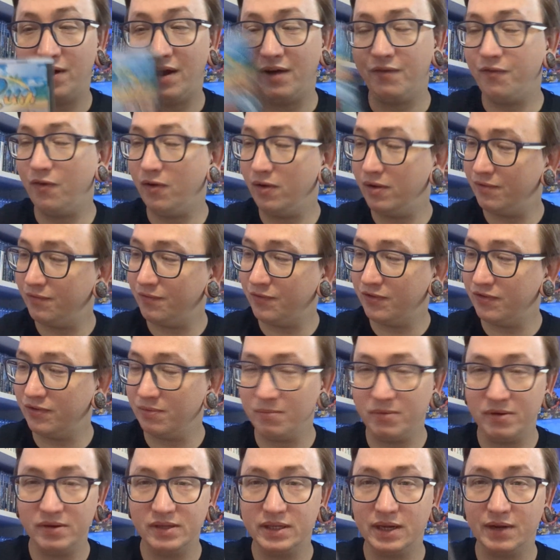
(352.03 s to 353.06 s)
I thought, for some
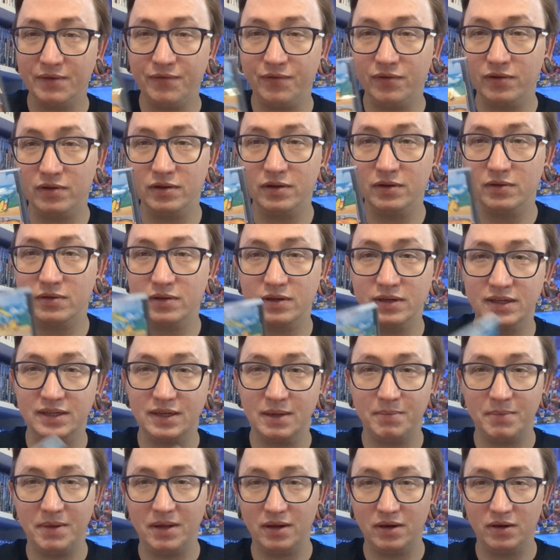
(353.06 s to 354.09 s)
reason, I thought he was going to
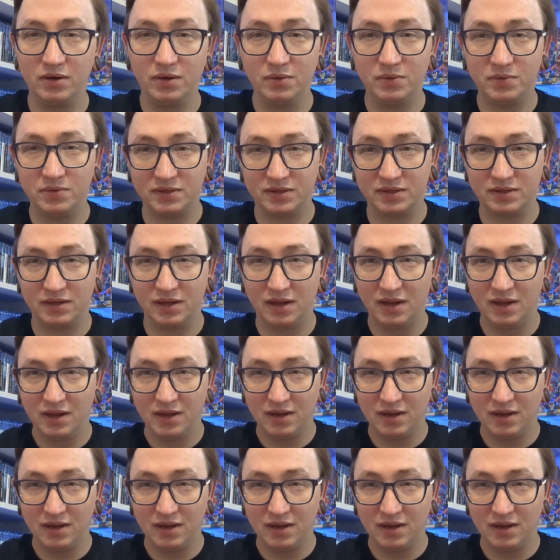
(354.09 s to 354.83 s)
send me a loose